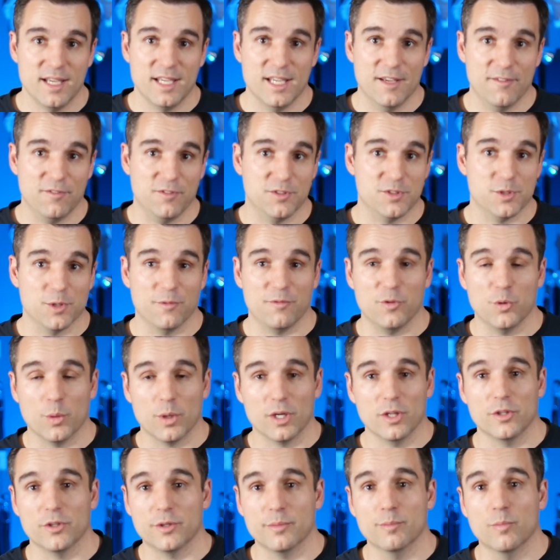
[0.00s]
If you
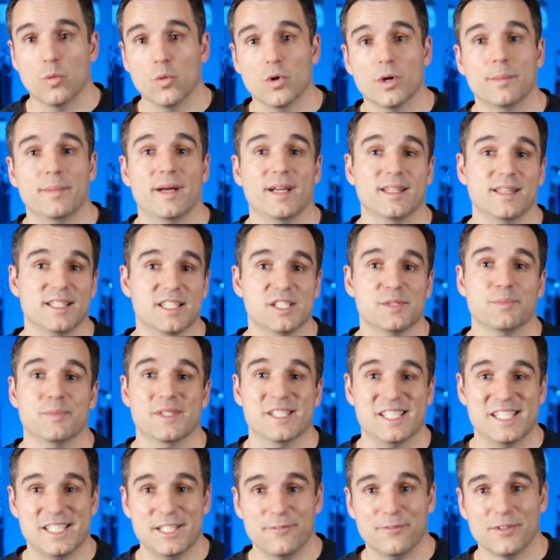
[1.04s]
want to learn more about this
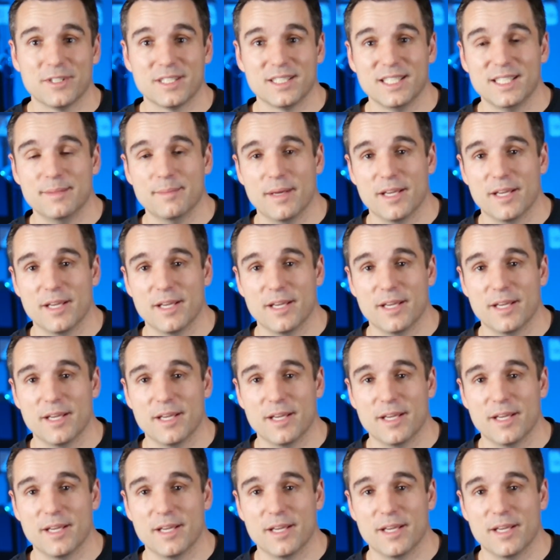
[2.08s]
specifically,